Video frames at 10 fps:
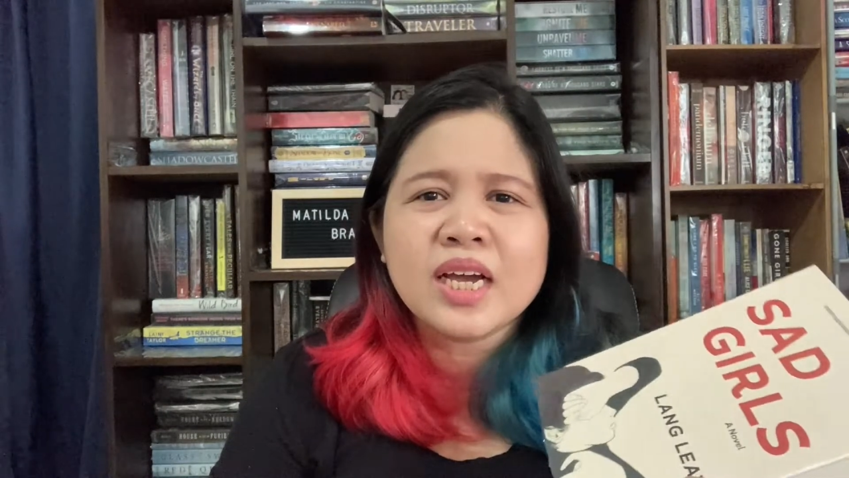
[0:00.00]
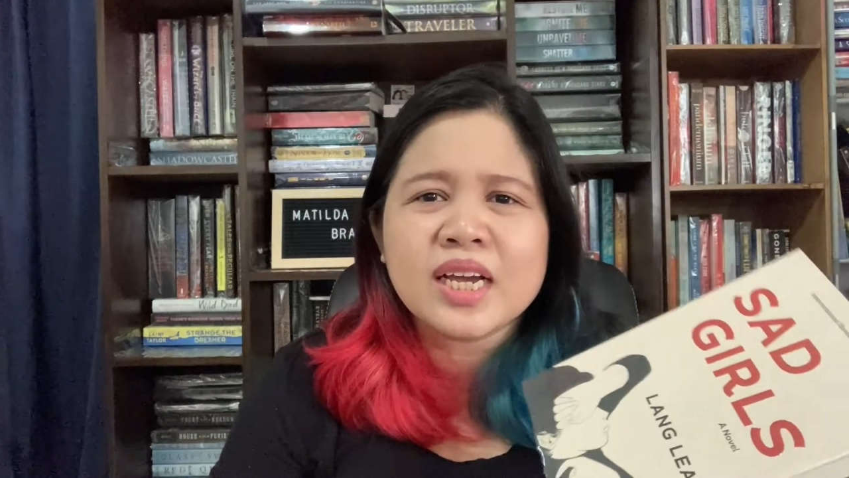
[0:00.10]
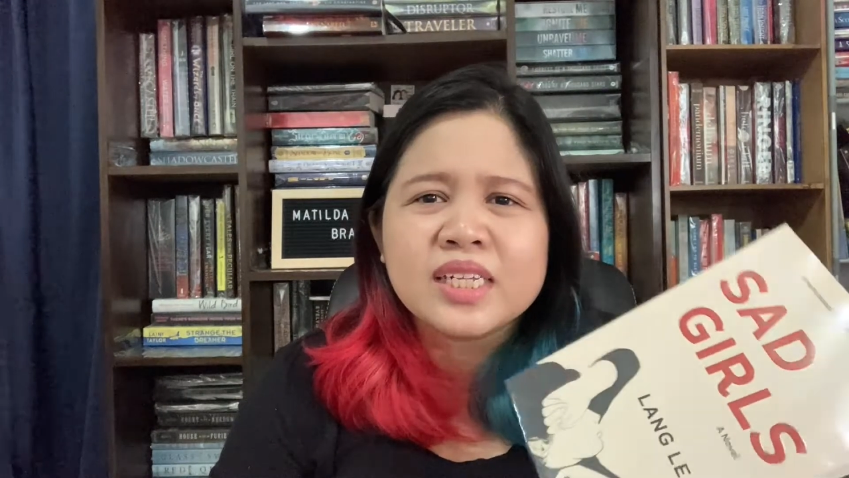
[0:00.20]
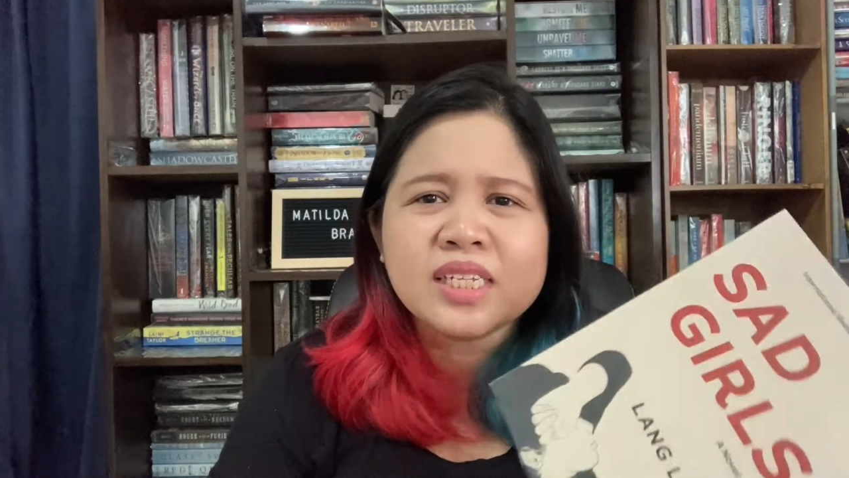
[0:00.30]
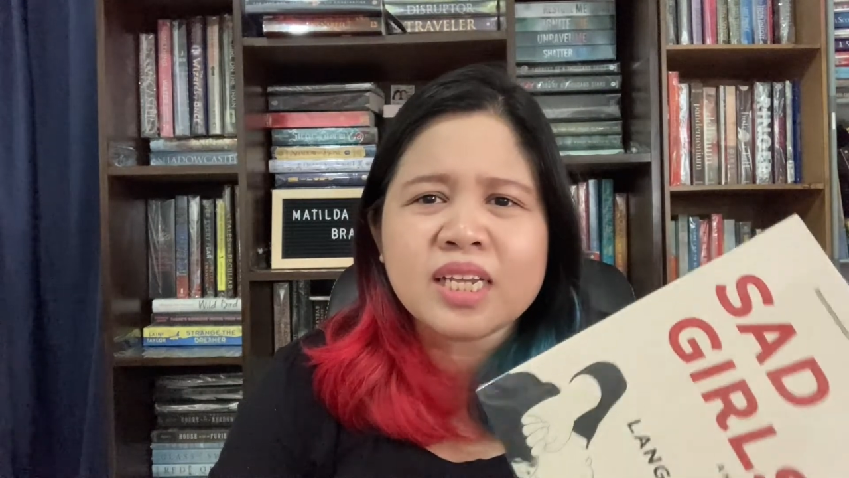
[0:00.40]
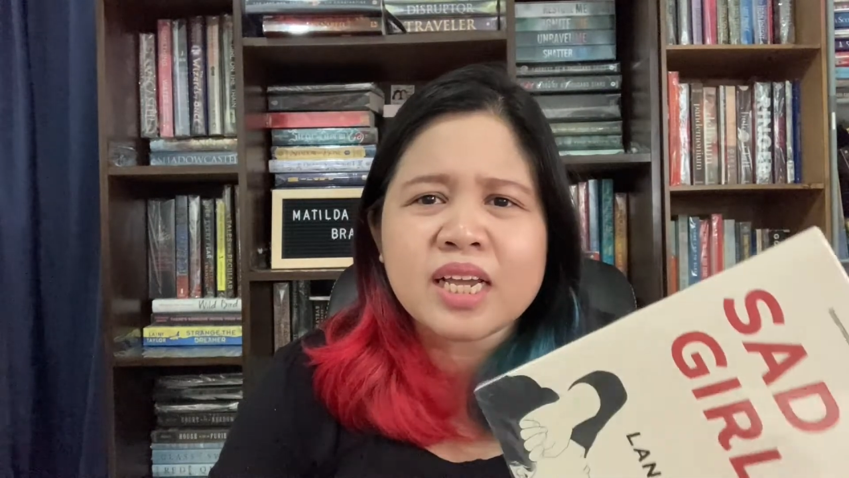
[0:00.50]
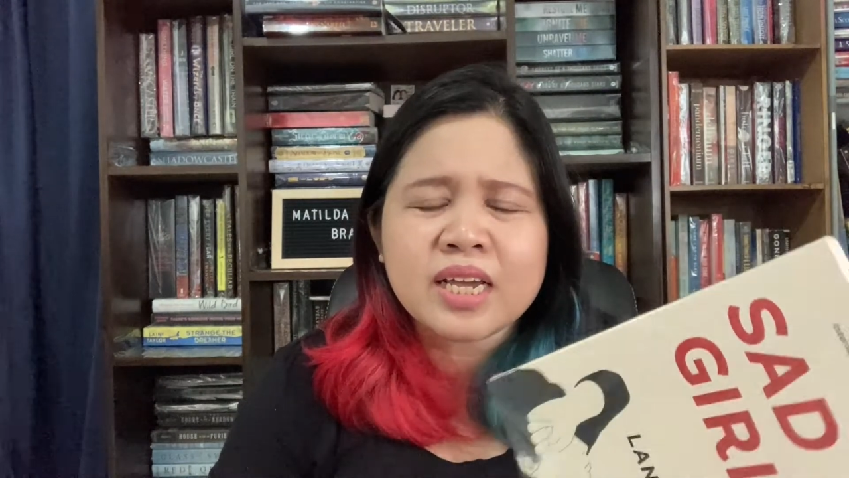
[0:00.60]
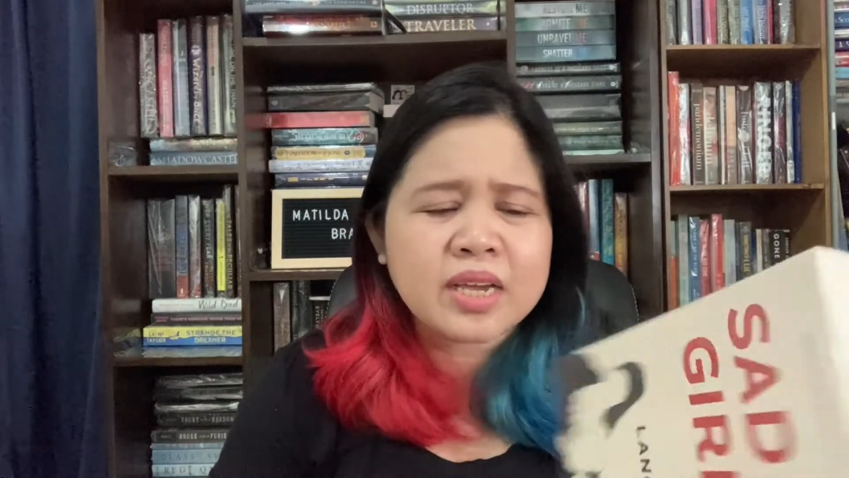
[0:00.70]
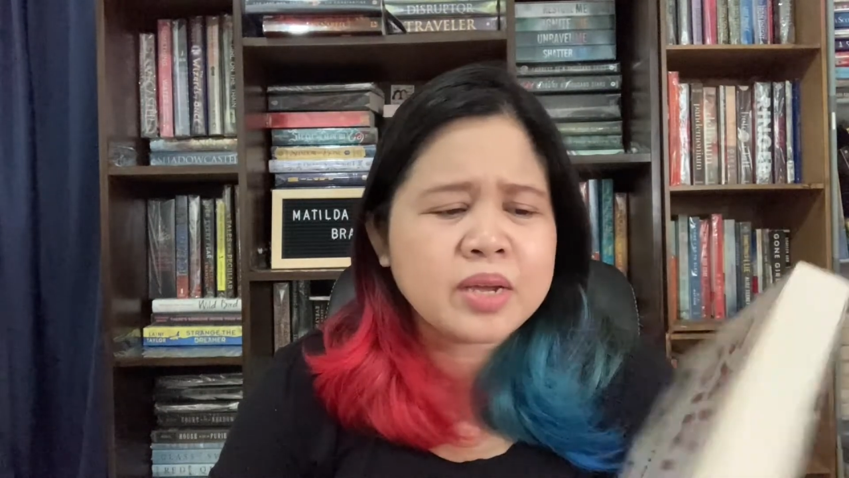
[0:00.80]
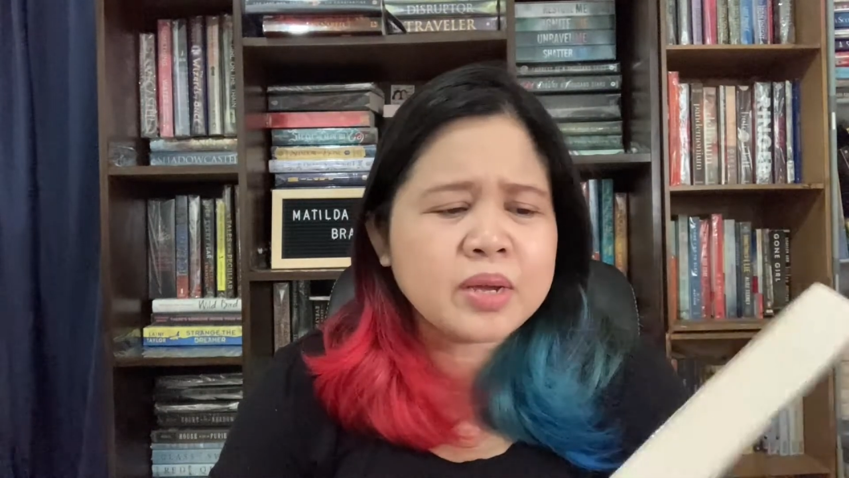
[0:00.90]

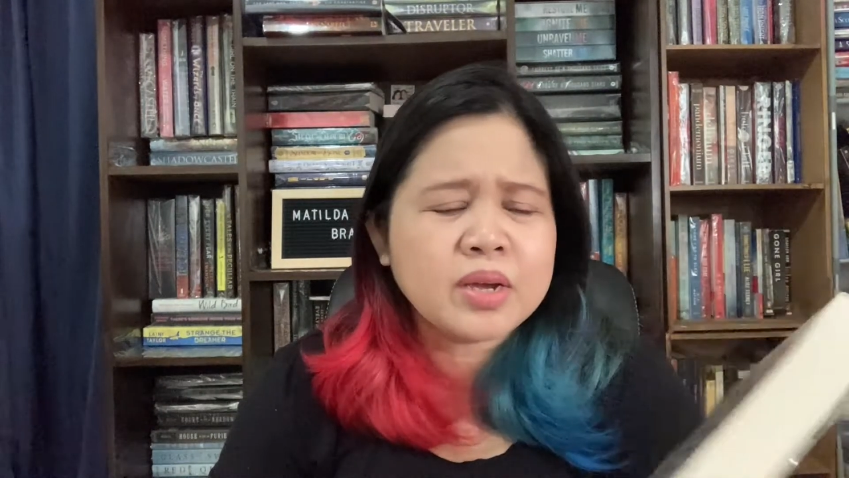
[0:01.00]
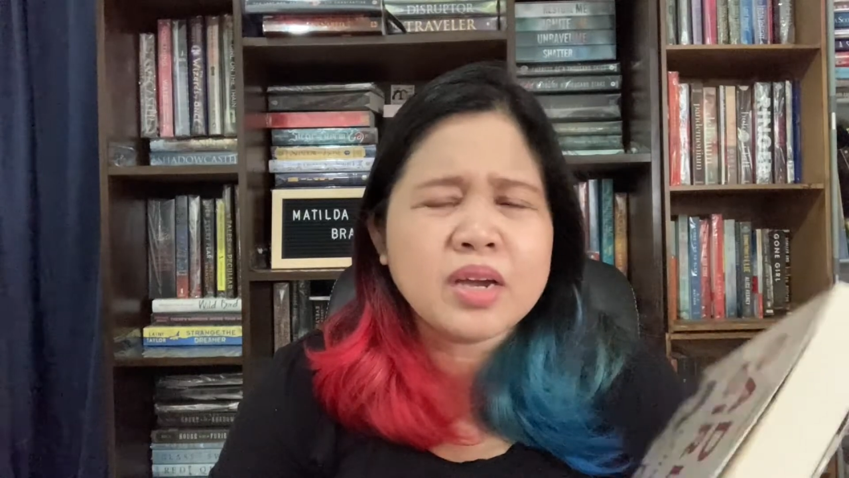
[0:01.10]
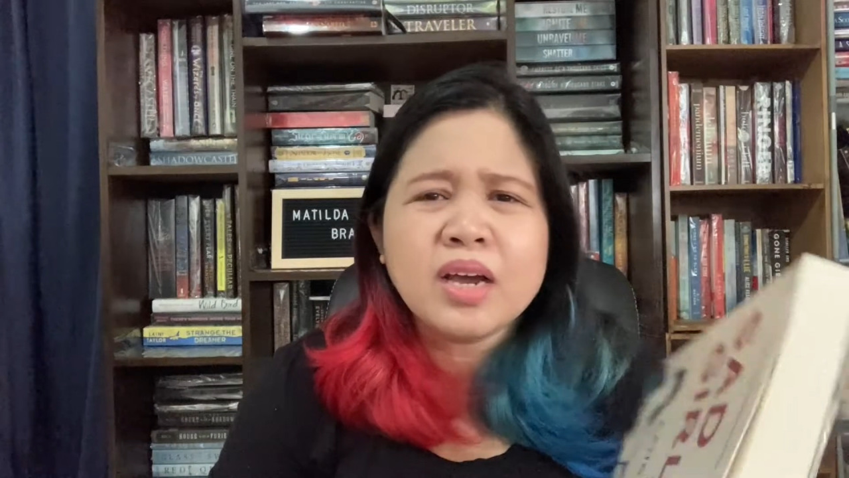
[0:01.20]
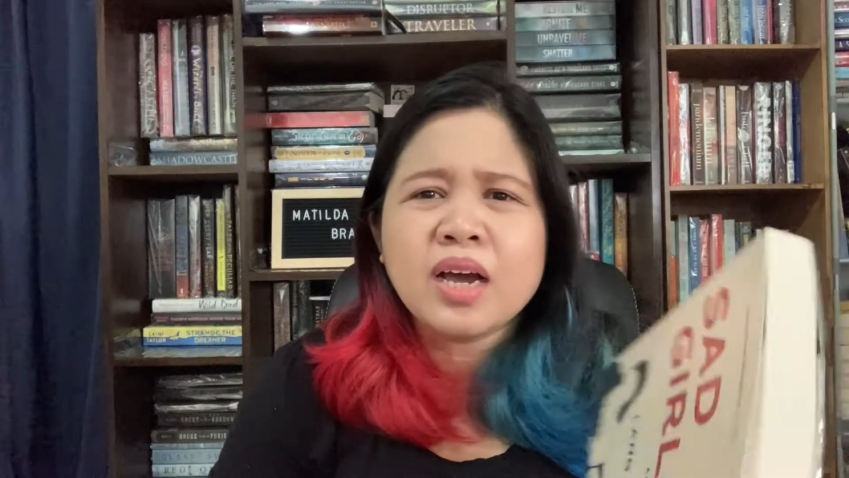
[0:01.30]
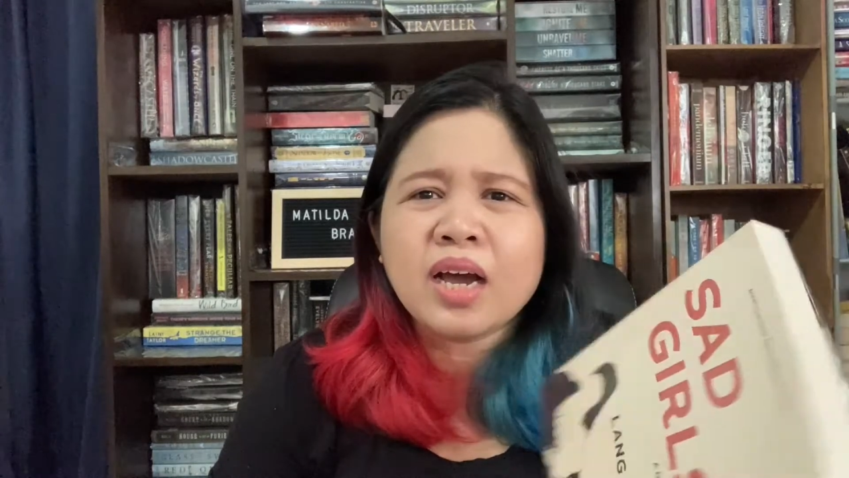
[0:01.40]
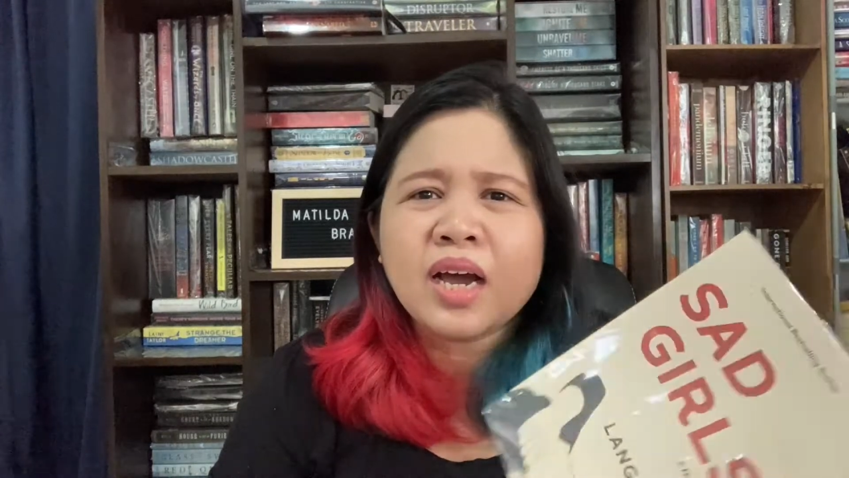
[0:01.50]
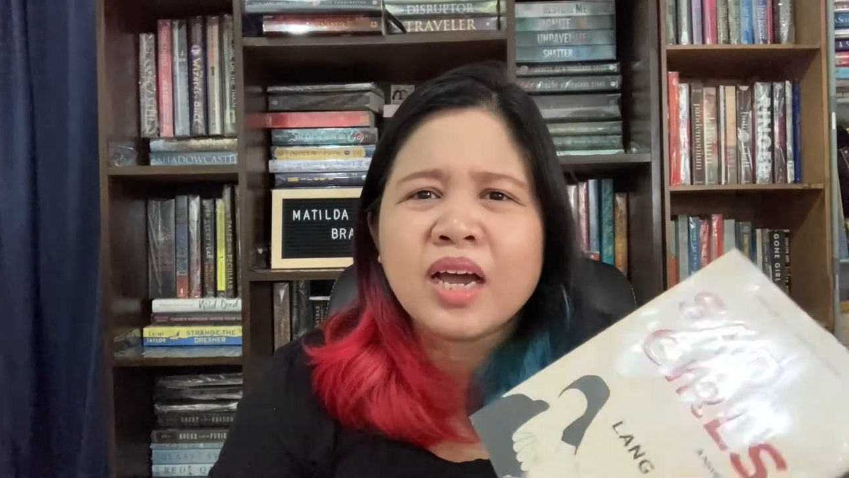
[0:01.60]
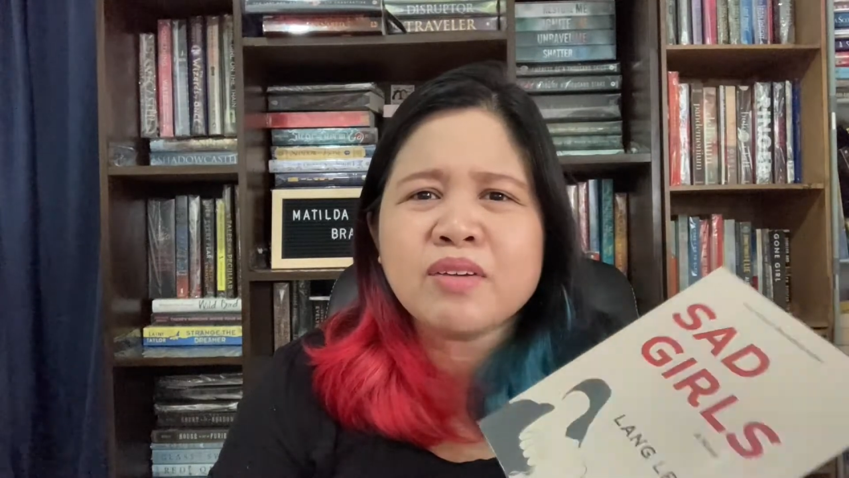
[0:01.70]
Kasi, I